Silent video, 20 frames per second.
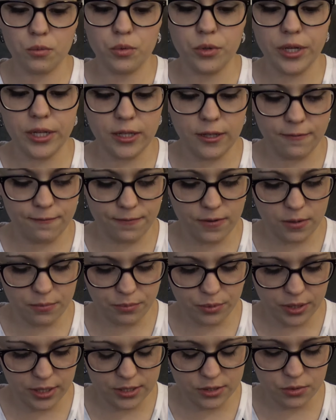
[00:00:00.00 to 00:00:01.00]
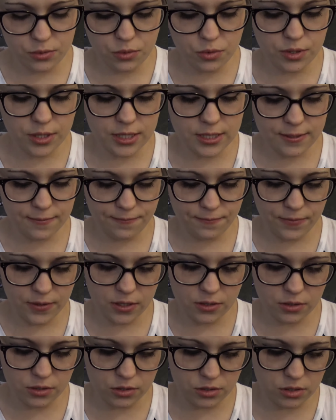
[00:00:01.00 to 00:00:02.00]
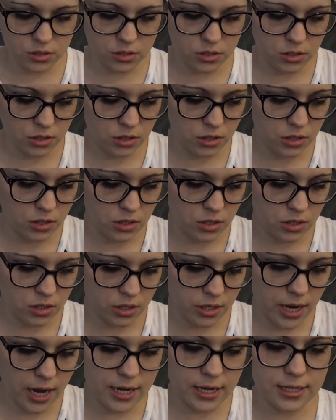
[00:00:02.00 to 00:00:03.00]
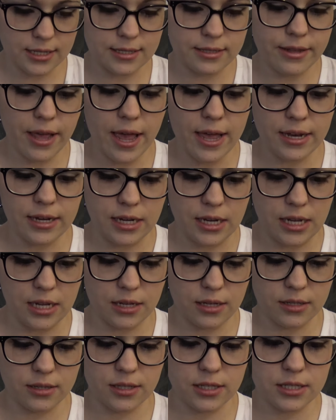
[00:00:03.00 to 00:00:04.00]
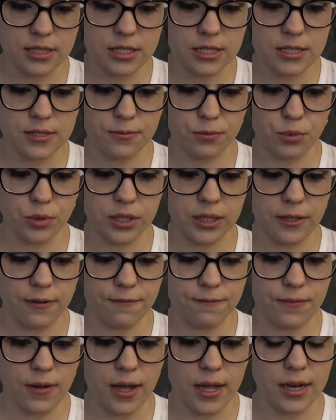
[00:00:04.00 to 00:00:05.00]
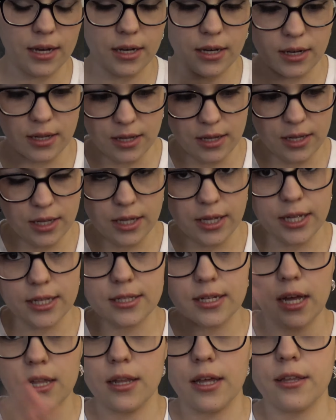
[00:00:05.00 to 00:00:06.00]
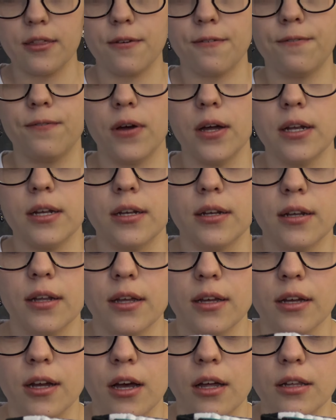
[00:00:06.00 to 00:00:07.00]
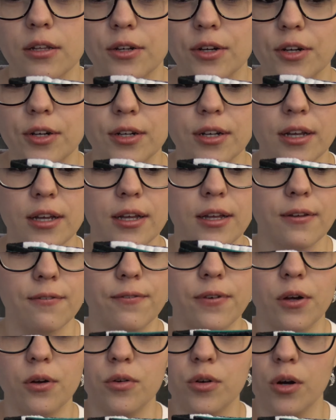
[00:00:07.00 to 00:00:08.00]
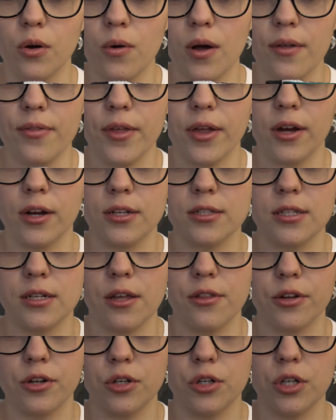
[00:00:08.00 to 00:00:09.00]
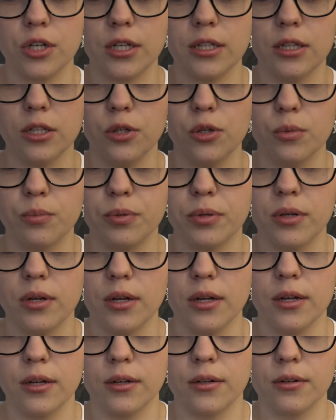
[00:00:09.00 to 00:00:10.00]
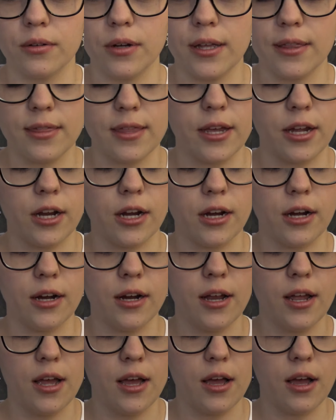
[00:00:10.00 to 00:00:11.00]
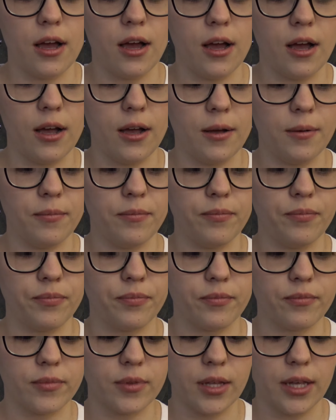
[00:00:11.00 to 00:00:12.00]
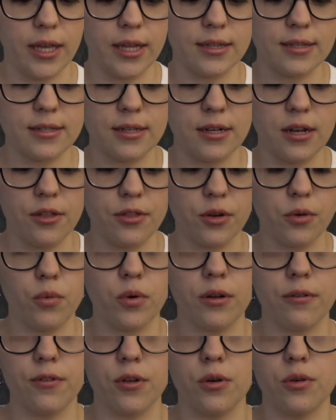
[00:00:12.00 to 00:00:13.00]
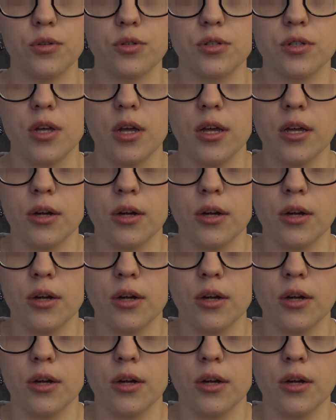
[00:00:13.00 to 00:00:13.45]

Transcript: really fun prints. Ooh, this feels kind of satiny. This is really fun. It's got like the fun colored Velcro on there. It's another hook and loop right there. Um, it's another one of those